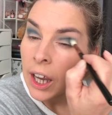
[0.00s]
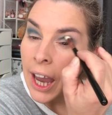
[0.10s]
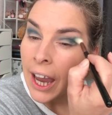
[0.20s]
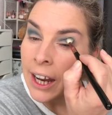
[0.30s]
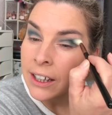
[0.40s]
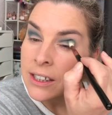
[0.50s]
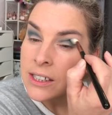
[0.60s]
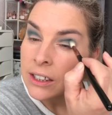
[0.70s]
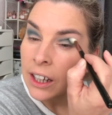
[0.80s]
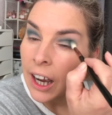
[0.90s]

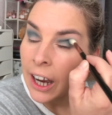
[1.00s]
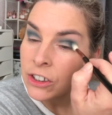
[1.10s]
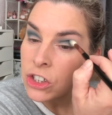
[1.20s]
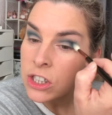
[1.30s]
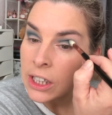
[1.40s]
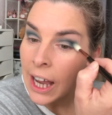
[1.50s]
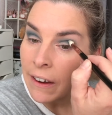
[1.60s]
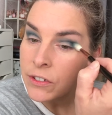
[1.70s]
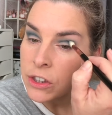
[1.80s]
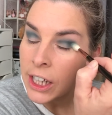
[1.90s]
And I just
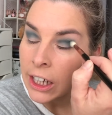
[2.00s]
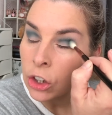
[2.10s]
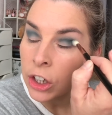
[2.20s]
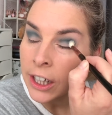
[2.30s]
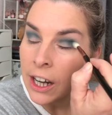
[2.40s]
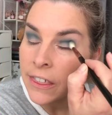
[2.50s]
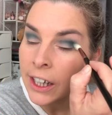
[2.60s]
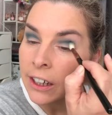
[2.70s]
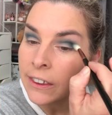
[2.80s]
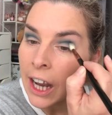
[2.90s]
laughed, looking at it,
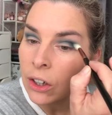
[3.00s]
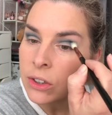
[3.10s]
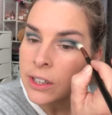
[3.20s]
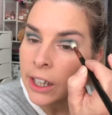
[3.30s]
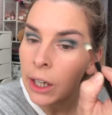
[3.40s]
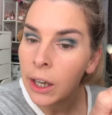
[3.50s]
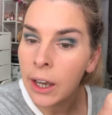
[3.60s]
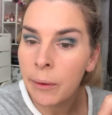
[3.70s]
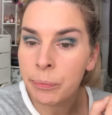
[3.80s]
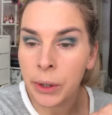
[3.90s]
thinking, that looks like
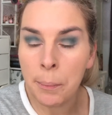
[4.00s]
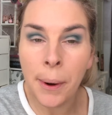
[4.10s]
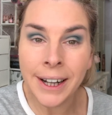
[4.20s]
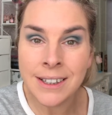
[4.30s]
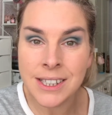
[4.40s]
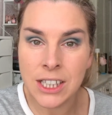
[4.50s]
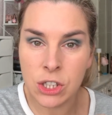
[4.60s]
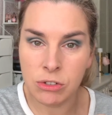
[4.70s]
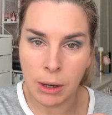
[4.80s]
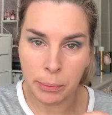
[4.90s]
a pregnancy
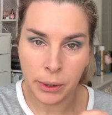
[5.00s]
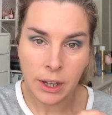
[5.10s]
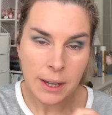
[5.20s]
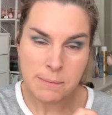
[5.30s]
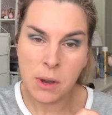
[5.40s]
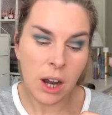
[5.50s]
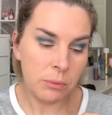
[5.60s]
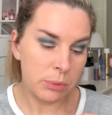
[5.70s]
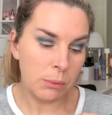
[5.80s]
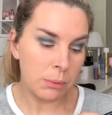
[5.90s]
strip. Martin
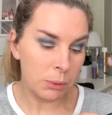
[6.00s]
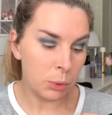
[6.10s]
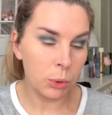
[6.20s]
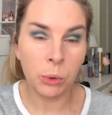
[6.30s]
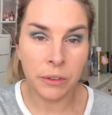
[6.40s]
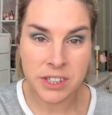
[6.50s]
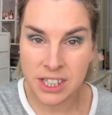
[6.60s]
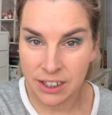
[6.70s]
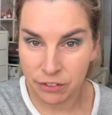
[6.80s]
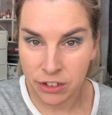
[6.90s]
probably won't notice the
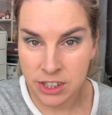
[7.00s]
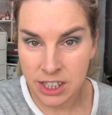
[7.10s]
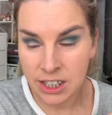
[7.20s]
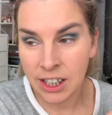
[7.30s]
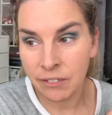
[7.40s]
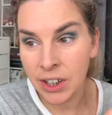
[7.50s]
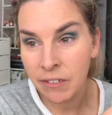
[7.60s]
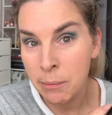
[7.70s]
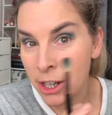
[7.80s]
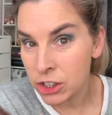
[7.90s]
difference, and I've
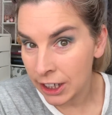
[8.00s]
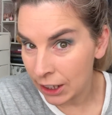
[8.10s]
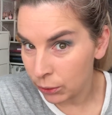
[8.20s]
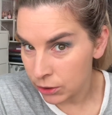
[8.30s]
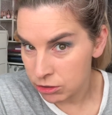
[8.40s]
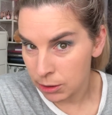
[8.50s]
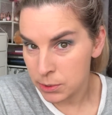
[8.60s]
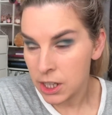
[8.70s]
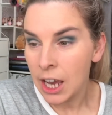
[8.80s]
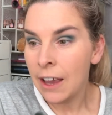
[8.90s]
never mentioned ketone
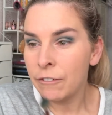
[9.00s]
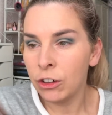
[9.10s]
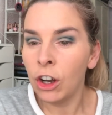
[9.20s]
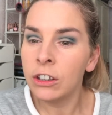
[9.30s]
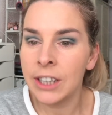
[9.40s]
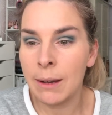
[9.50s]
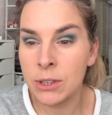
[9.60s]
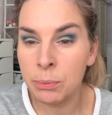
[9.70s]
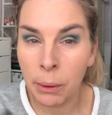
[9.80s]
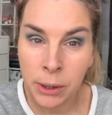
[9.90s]
strips for a long time, so
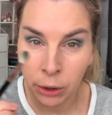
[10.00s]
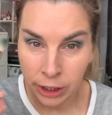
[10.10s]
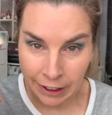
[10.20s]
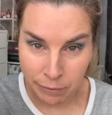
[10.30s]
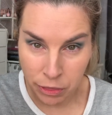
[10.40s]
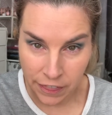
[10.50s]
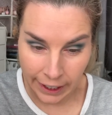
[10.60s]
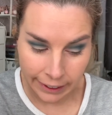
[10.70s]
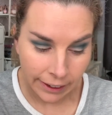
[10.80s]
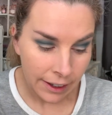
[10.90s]
he's probably not going to even
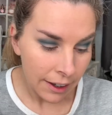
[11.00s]
think.